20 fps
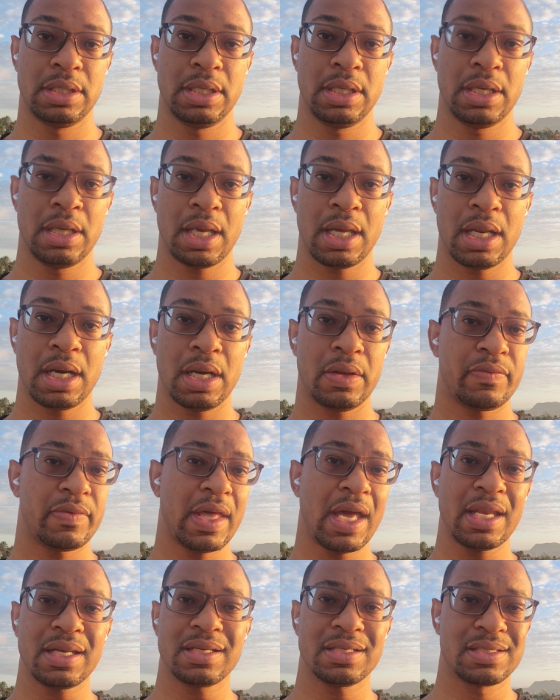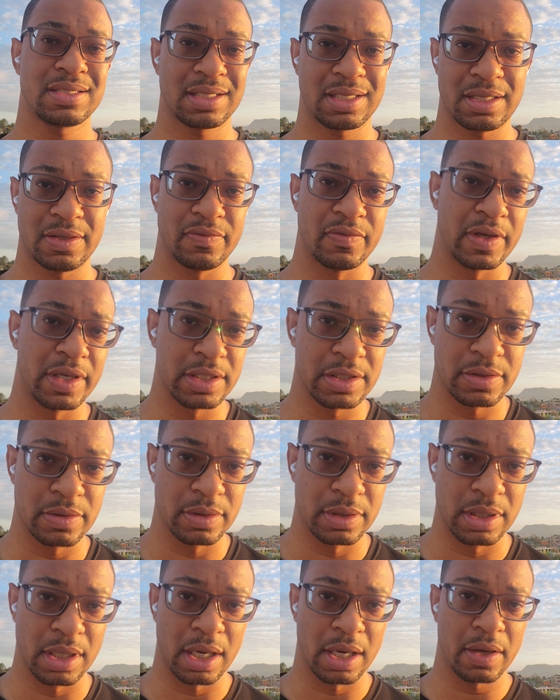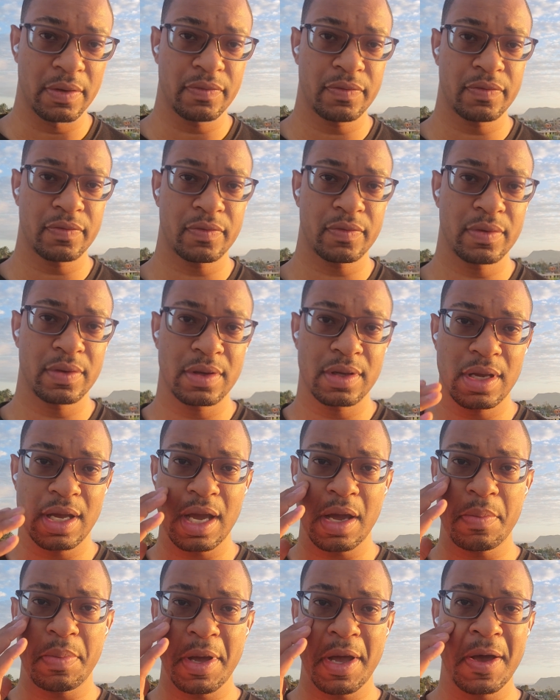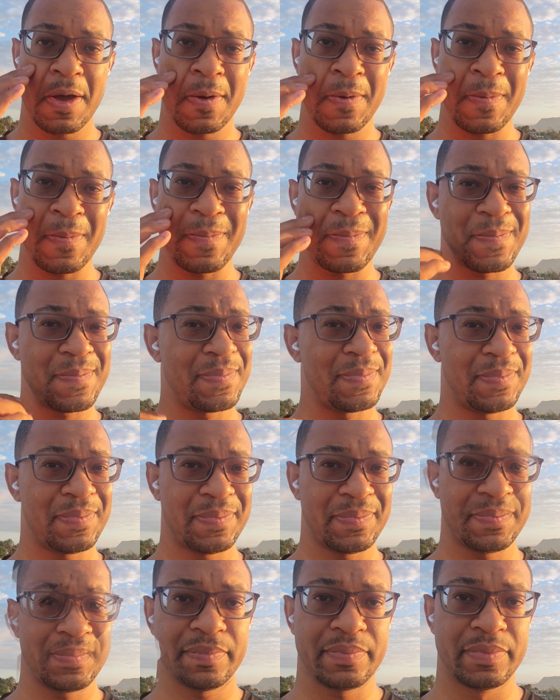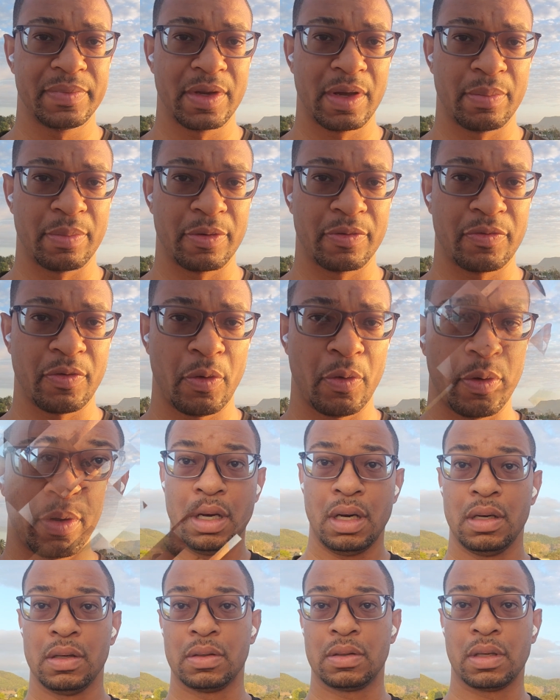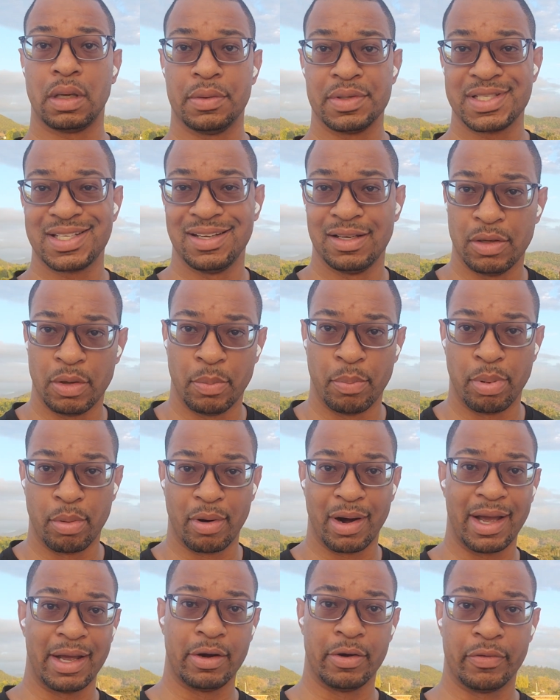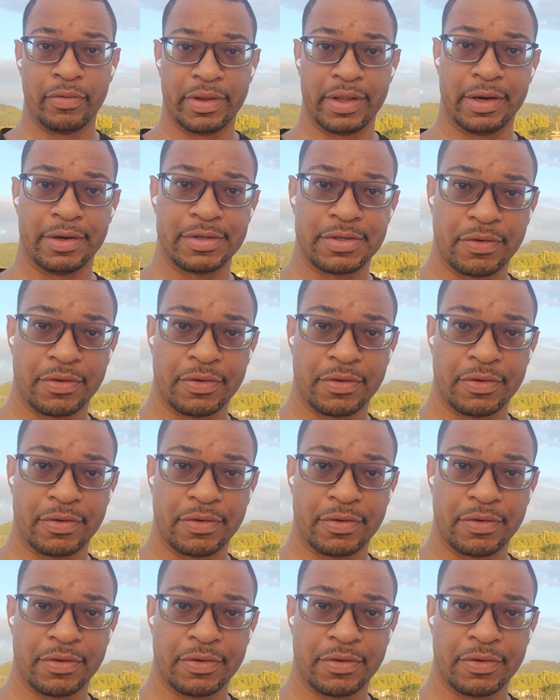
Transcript: And if that doesn't convince you enough, how about number four? Okay, it's getting a little bright over there.